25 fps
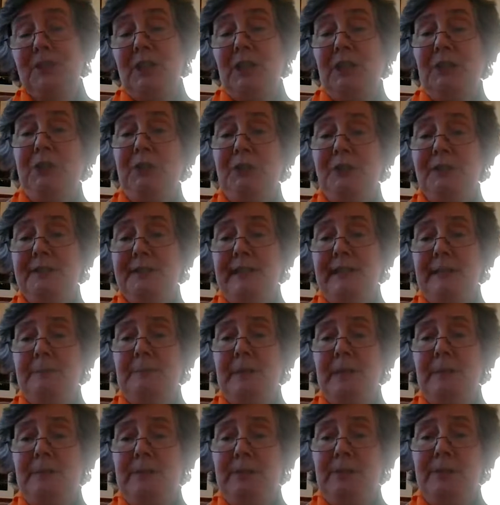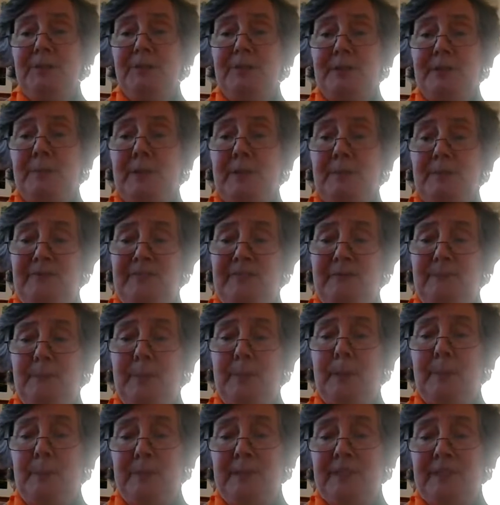you could then maybe use the
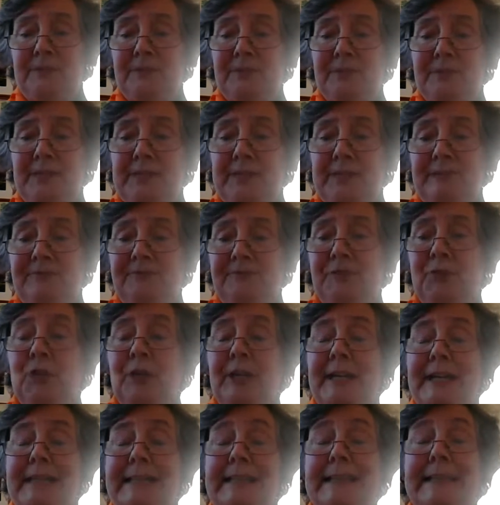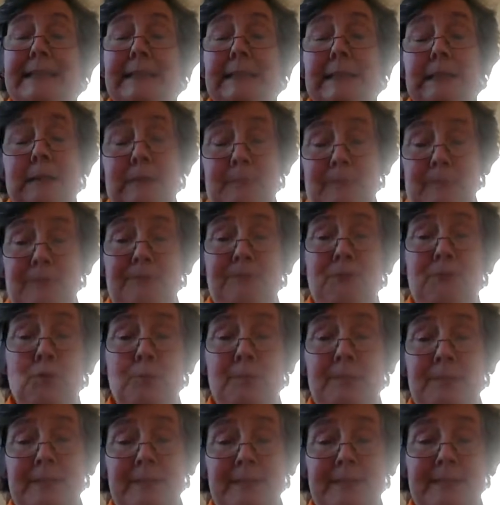puppets for a little
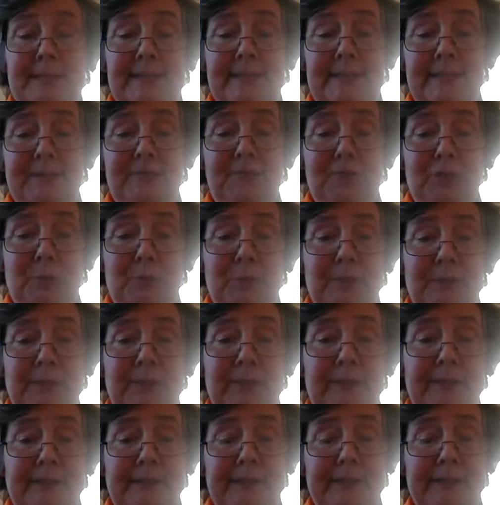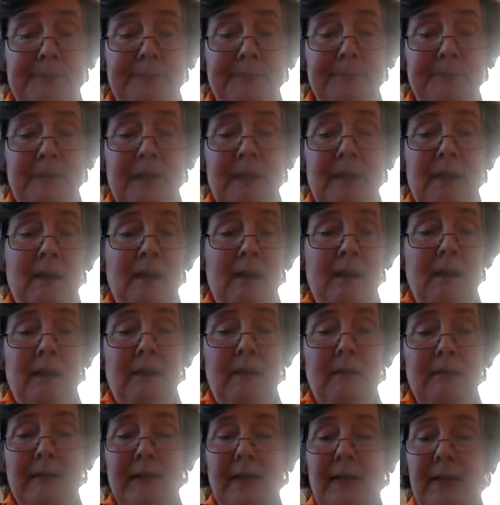performance if you would like.
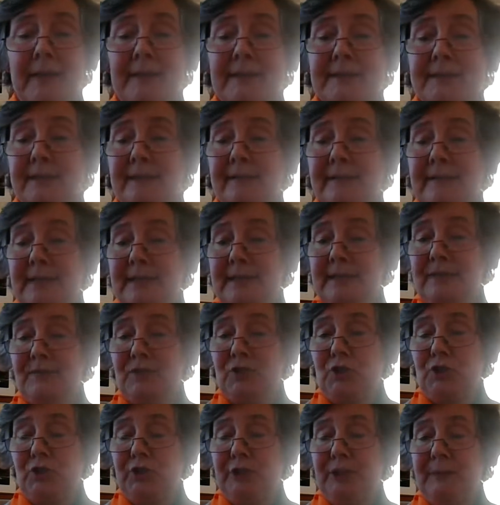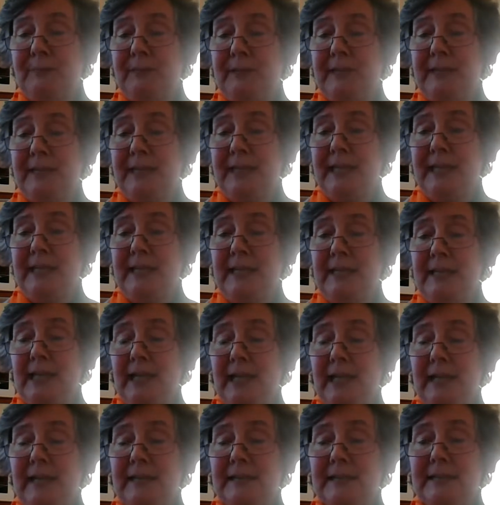Okay, so thanks for joining me again,
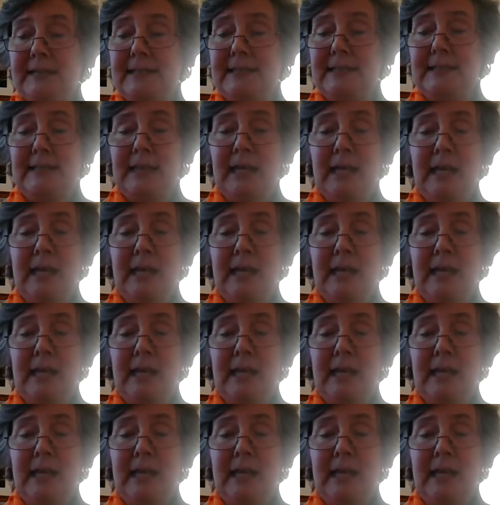and